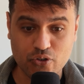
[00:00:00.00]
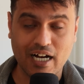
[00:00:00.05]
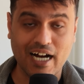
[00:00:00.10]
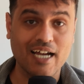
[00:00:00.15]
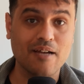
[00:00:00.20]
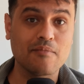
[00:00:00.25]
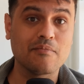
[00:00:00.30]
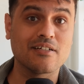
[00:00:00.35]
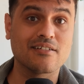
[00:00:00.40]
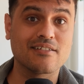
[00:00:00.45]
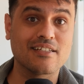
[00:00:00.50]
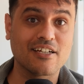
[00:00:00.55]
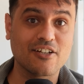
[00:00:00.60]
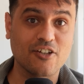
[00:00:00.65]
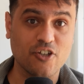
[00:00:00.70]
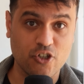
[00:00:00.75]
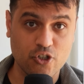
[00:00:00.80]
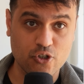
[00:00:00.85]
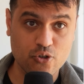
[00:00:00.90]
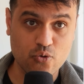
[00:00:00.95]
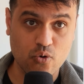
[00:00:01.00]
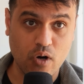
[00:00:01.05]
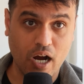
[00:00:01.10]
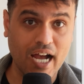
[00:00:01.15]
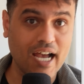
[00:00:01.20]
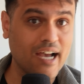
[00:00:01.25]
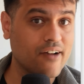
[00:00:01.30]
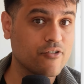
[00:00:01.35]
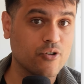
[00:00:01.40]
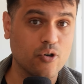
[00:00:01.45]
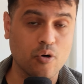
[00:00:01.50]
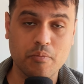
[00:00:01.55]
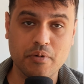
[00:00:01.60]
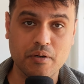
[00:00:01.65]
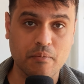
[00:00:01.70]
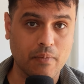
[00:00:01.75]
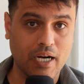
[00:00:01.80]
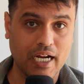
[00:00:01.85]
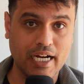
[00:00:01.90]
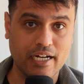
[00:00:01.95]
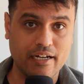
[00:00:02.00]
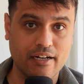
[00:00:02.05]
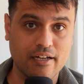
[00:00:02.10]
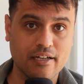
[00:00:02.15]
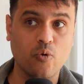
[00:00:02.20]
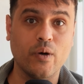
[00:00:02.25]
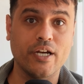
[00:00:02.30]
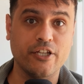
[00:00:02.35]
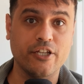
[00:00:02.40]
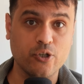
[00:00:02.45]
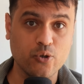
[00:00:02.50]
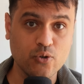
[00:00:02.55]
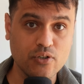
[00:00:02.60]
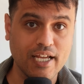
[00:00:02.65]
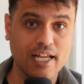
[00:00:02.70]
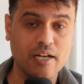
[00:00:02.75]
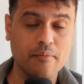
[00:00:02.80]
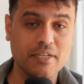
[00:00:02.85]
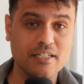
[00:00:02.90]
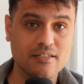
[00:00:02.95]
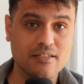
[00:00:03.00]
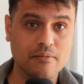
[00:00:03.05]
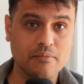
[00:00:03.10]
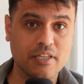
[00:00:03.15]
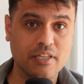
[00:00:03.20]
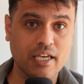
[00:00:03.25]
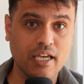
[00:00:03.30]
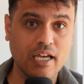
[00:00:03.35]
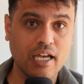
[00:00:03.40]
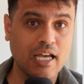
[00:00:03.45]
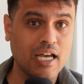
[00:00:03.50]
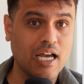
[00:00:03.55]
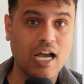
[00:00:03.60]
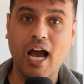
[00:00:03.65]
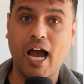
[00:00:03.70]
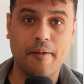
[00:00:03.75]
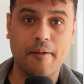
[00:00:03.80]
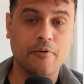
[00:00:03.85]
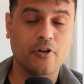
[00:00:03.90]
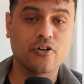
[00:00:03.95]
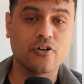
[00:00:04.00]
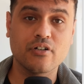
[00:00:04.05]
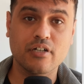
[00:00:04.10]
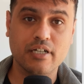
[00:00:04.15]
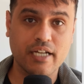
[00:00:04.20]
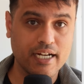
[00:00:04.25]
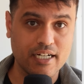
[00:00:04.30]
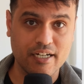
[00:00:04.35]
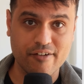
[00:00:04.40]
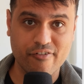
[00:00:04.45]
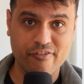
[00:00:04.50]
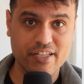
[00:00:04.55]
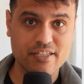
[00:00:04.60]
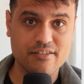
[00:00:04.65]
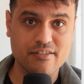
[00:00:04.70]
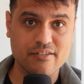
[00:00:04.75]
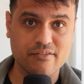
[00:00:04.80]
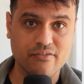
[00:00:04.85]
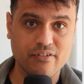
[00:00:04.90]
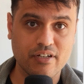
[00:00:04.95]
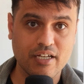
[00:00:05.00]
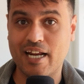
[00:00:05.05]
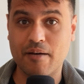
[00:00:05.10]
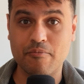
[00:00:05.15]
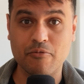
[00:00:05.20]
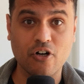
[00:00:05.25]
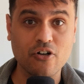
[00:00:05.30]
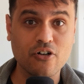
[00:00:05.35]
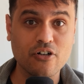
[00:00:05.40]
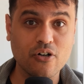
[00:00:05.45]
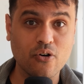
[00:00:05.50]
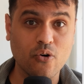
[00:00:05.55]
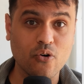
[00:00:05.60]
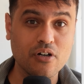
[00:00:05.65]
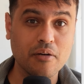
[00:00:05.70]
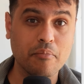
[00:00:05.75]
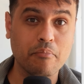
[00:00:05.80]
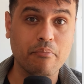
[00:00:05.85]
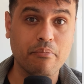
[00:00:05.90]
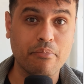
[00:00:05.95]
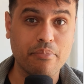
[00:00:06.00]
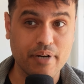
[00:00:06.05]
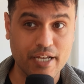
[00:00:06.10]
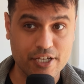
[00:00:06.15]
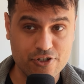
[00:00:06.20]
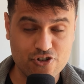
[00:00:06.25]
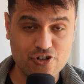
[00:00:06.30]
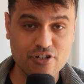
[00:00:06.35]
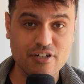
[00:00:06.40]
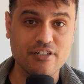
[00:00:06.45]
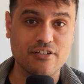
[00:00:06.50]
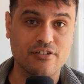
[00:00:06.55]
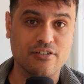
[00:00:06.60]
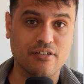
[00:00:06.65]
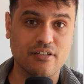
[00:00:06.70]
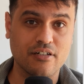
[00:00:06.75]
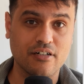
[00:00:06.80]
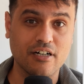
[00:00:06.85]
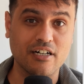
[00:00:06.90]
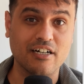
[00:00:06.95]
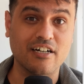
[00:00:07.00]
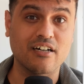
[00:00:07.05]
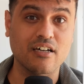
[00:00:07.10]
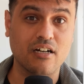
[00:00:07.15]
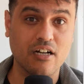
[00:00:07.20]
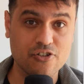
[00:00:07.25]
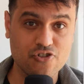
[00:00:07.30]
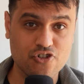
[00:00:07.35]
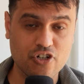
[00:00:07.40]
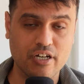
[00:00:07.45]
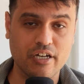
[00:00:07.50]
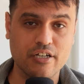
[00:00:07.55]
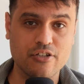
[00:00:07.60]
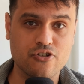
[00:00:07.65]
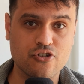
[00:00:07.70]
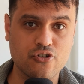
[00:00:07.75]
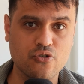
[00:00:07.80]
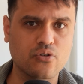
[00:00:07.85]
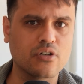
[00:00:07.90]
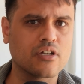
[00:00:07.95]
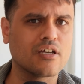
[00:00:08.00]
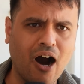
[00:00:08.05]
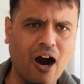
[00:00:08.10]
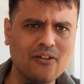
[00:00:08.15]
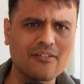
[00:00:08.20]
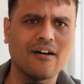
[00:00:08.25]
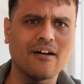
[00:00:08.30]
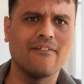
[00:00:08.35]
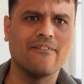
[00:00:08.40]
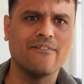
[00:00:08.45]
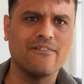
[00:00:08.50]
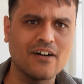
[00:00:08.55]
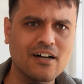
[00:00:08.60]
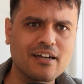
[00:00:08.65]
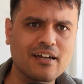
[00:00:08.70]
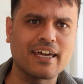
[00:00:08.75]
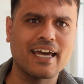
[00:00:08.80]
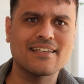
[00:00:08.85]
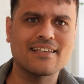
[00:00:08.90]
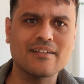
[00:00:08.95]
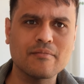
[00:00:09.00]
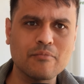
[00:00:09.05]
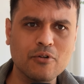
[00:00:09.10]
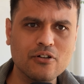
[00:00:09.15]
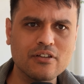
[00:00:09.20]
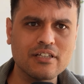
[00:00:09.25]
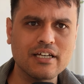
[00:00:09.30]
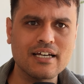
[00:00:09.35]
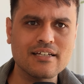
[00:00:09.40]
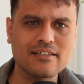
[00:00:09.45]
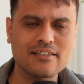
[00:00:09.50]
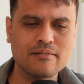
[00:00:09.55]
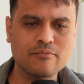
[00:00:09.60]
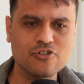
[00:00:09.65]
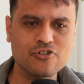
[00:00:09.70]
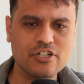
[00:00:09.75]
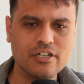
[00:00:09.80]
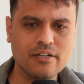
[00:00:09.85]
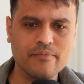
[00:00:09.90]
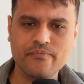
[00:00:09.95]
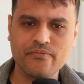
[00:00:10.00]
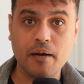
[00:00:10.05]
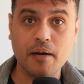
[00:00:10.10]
I am listening to you. I have an open mind. When you tell me something, I'm not going to get defensive, and I'm not going to hold a prejudice, a grudge against you. How the fuck, kaise bol diya isne mujhe?